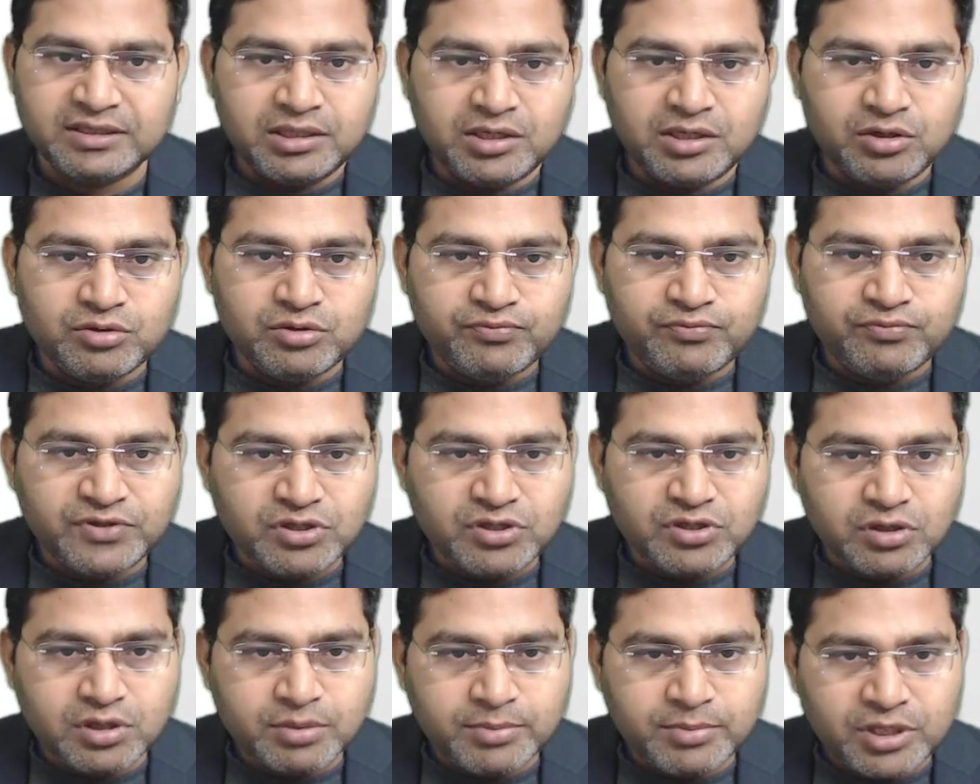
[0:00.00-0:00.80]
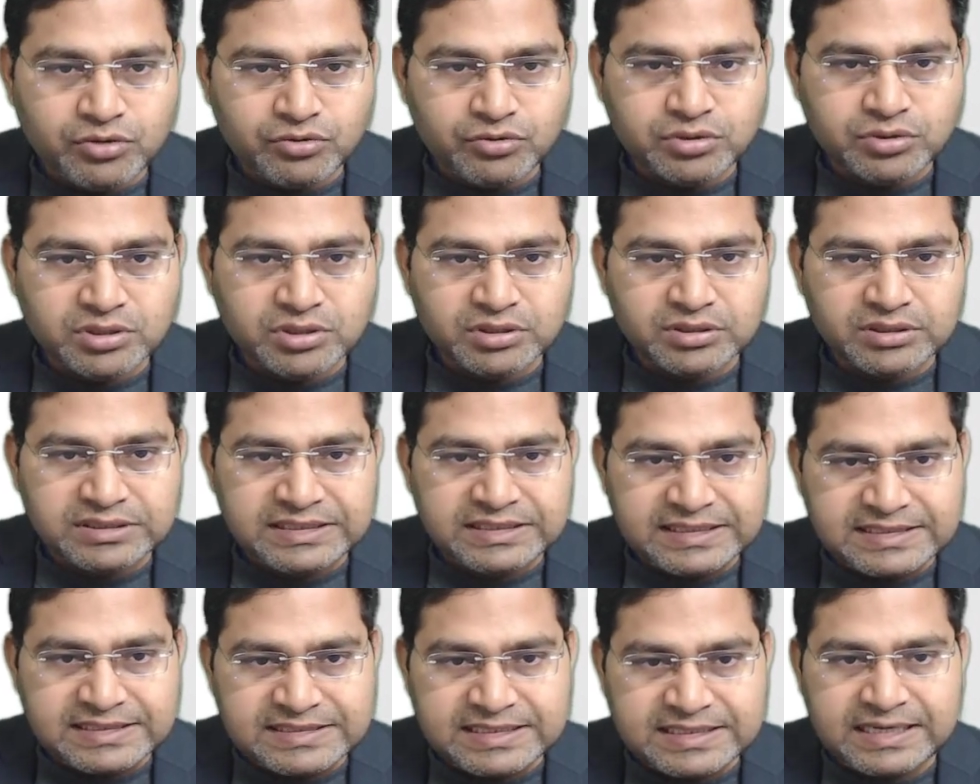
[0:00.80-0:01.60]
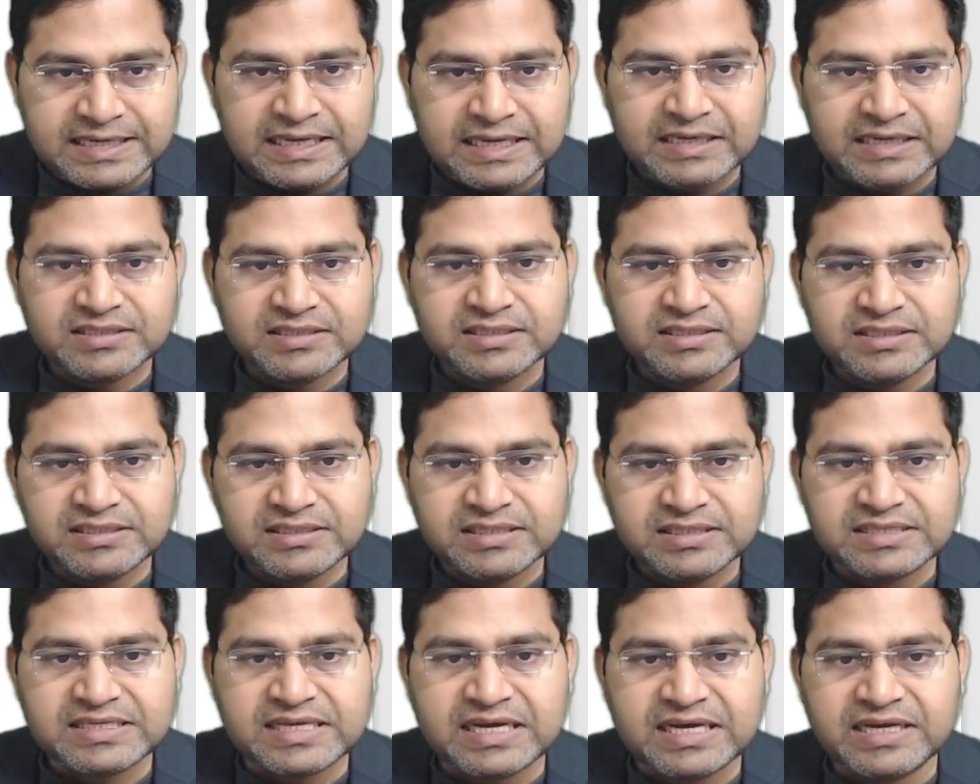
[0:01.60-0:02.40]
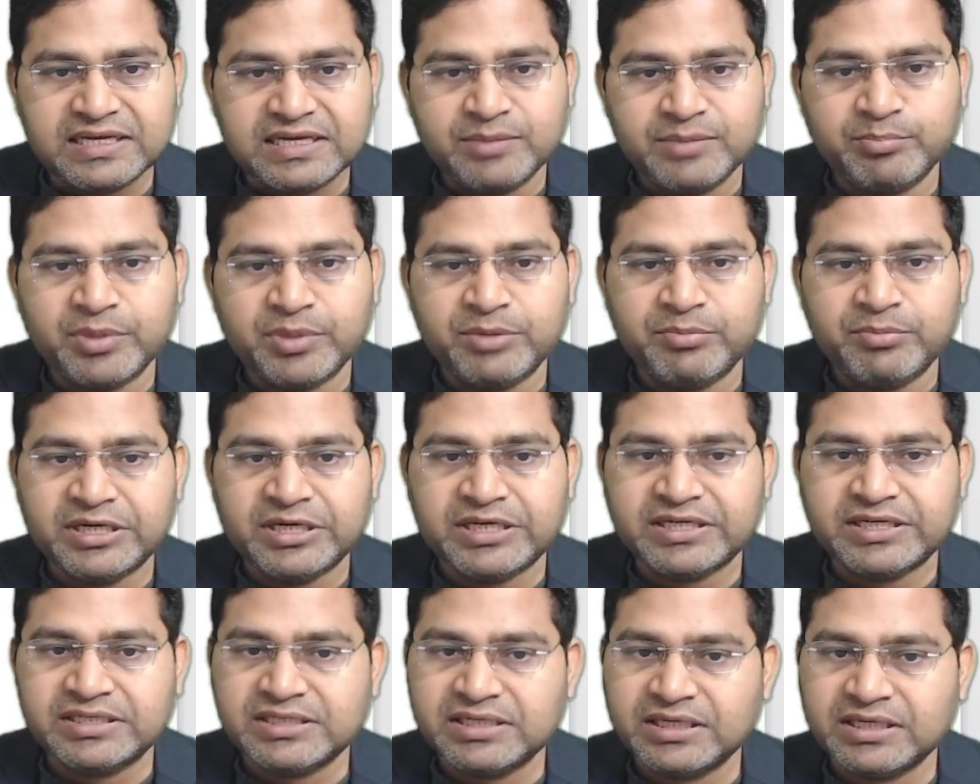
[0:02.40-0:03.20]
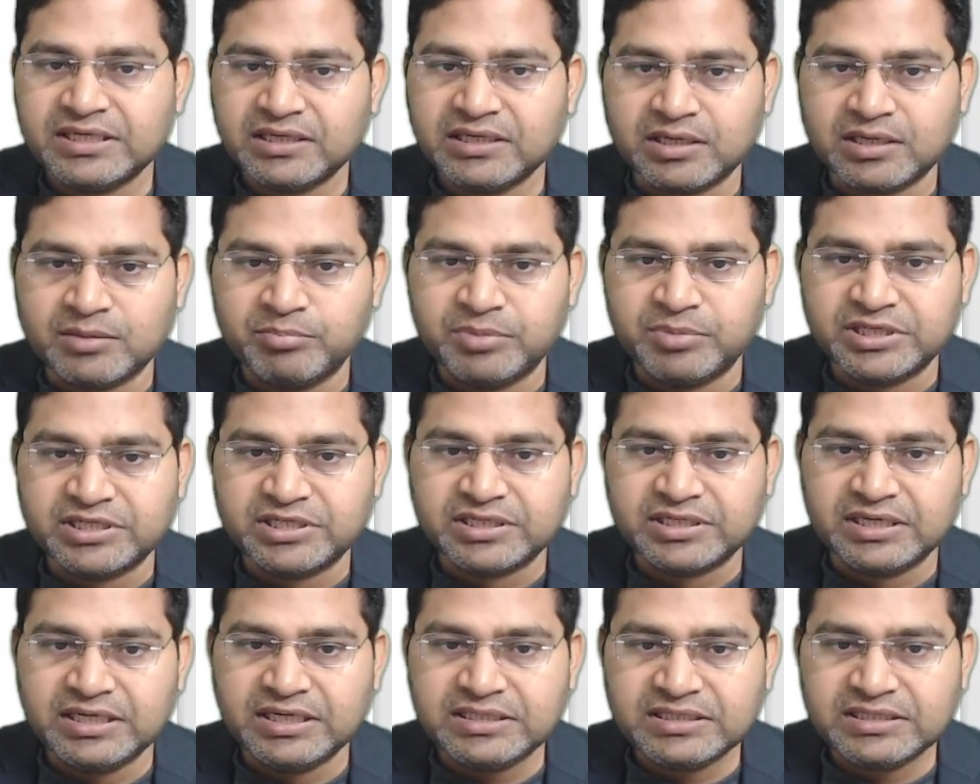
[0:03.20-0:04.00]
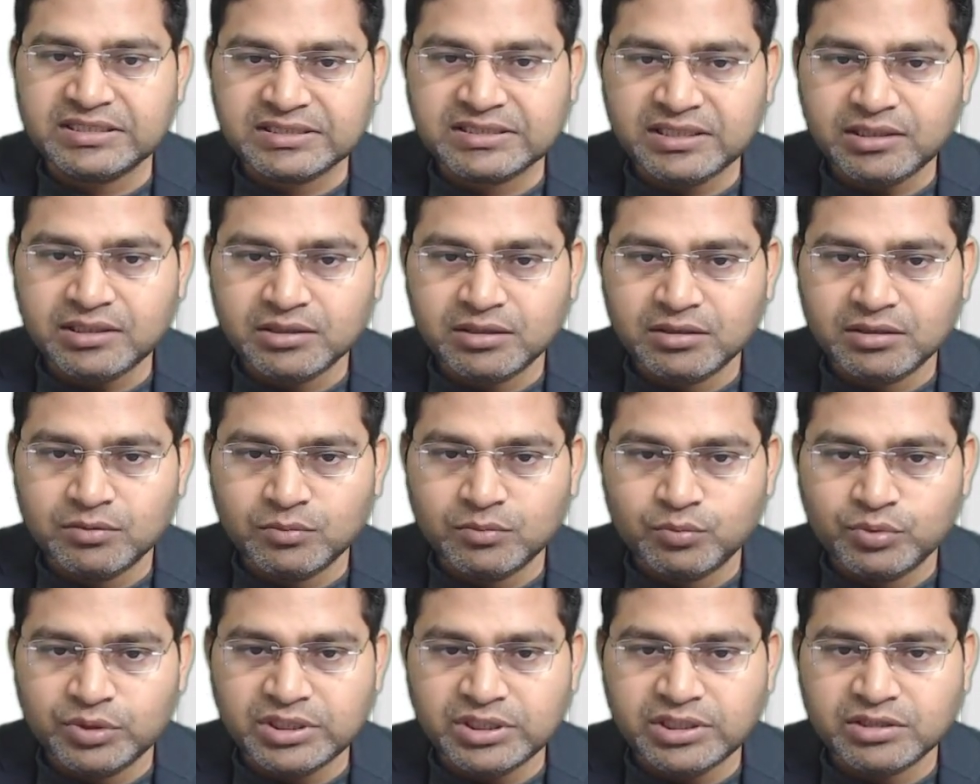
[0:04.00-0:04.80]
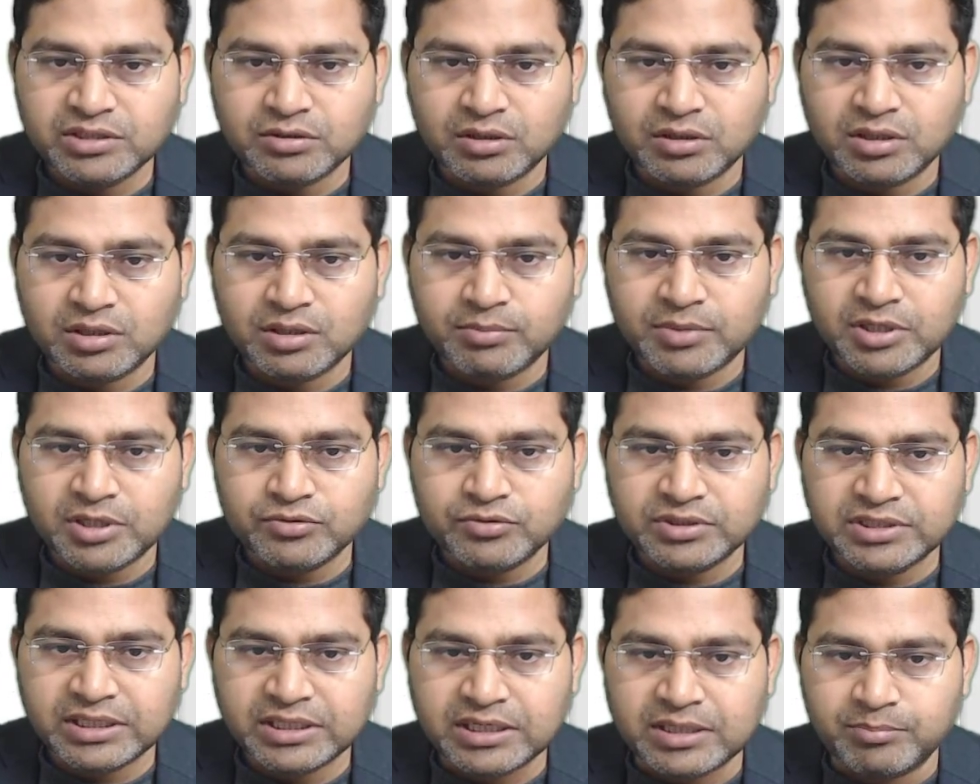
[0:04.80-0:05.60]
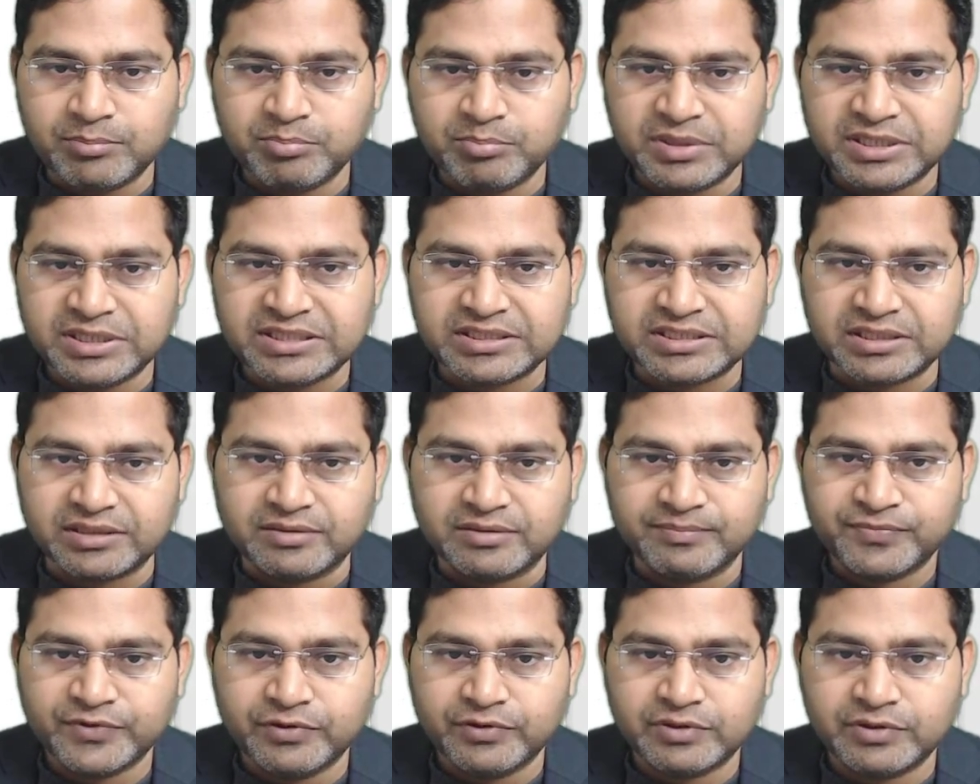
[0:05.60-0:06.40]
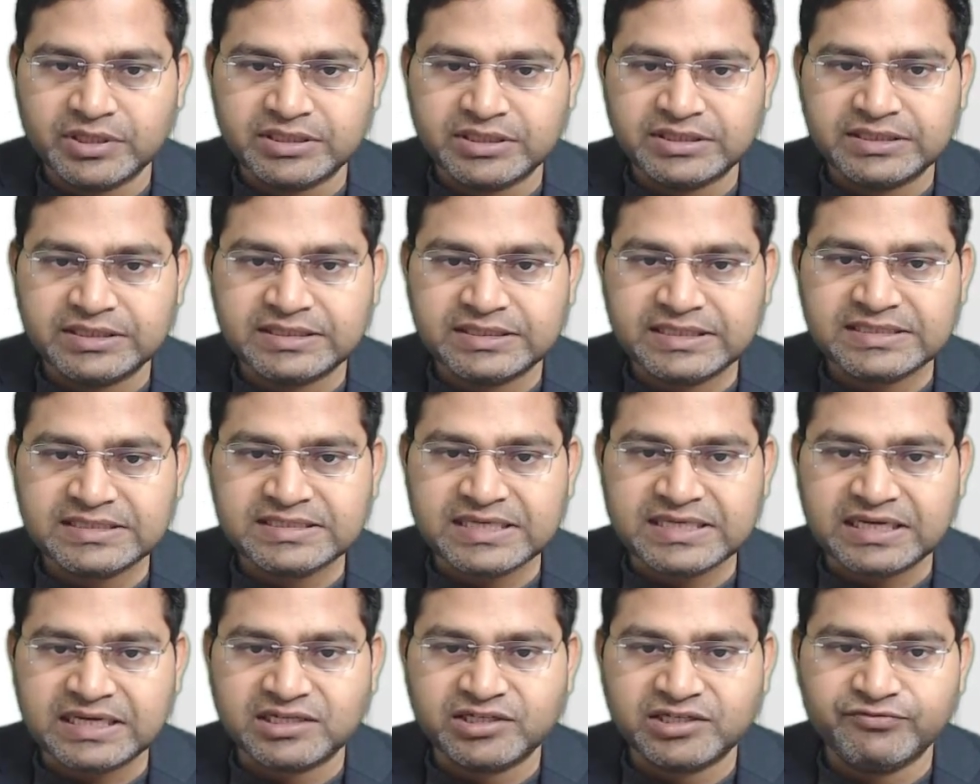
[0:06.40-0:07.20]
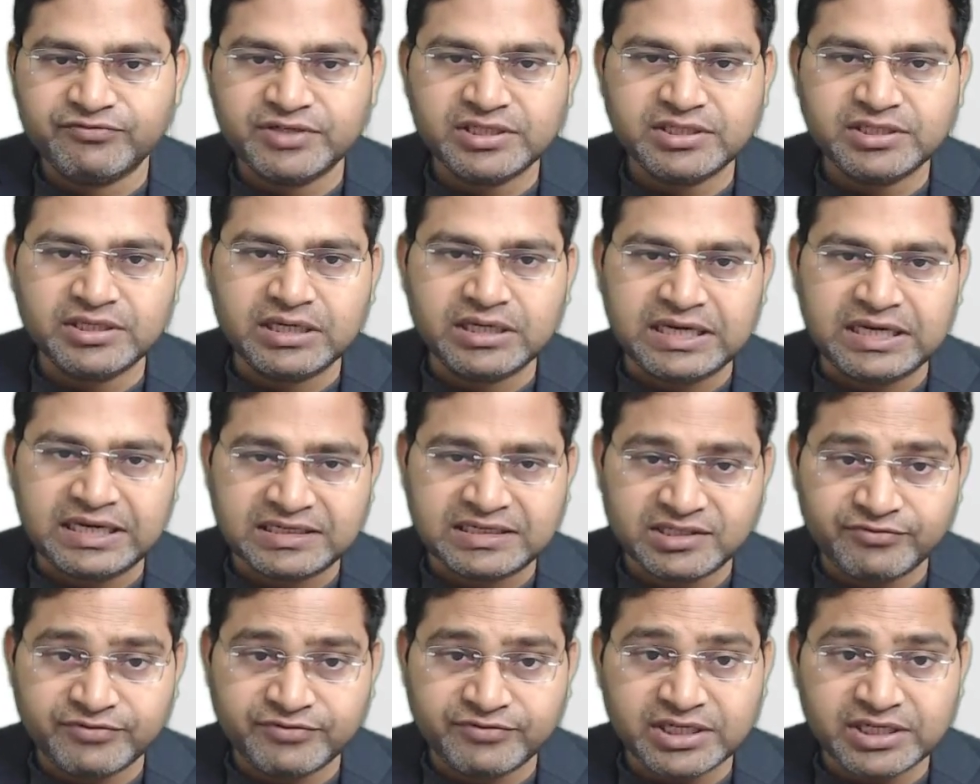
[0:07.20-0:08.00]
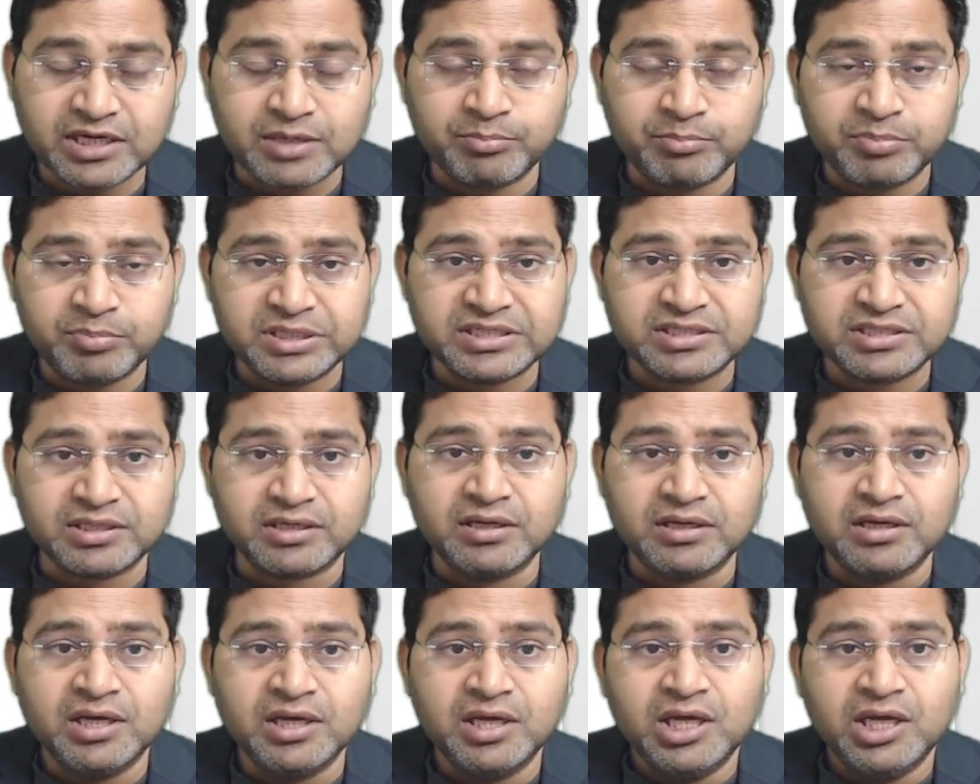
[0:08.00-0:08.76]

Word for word: Now, if we talk about test analysis, design, implementation, and completion, let's say we talk about the completion. Okay, the test activity completion.